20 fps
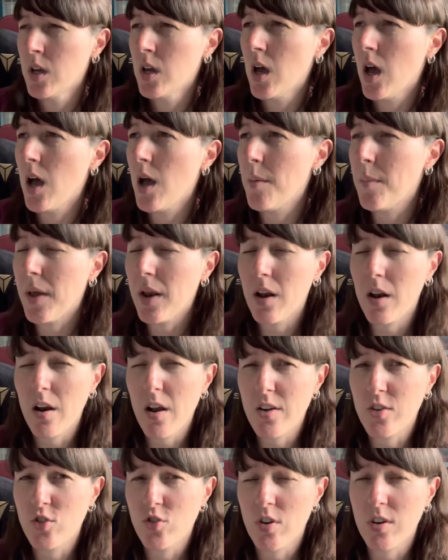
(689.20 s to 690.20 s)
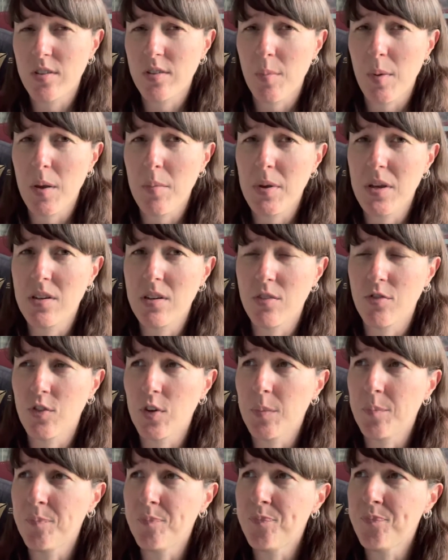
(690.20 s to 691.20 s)
Um, and I like to try something a bit
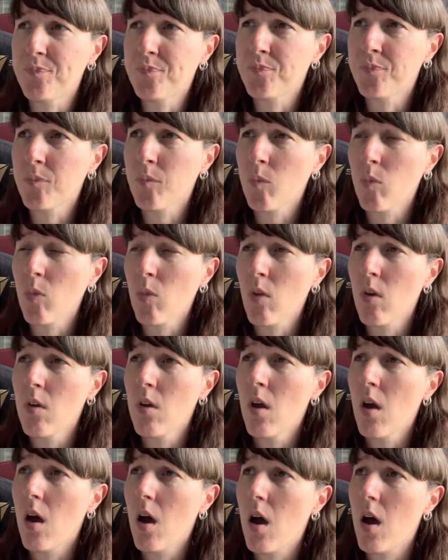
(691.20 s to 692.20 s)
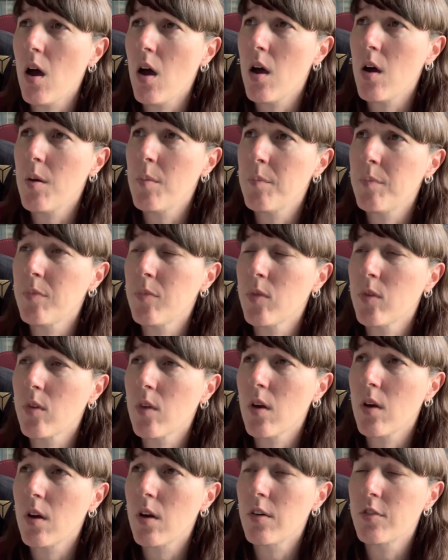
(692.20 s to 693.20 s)
different. Um,
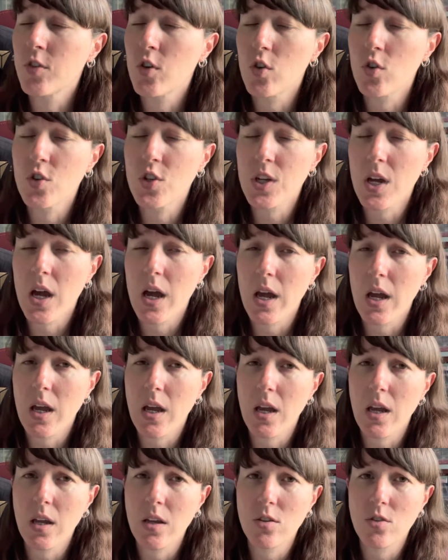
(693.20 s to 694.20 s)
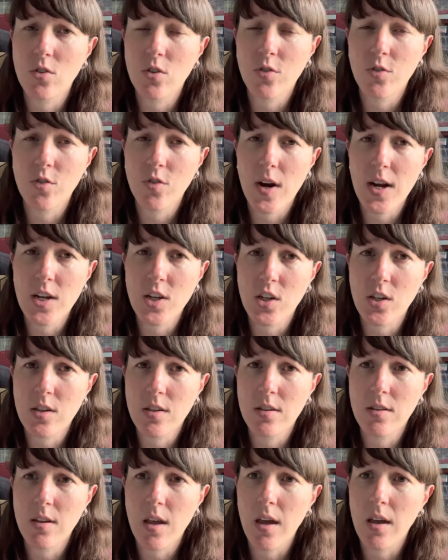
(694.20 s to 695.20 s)
and I've got a sort of gradient
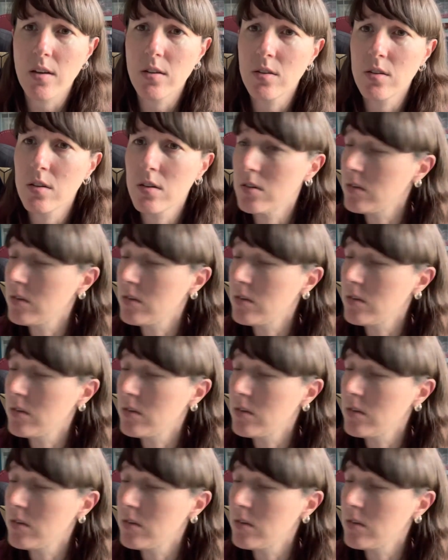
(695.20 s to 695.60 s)
set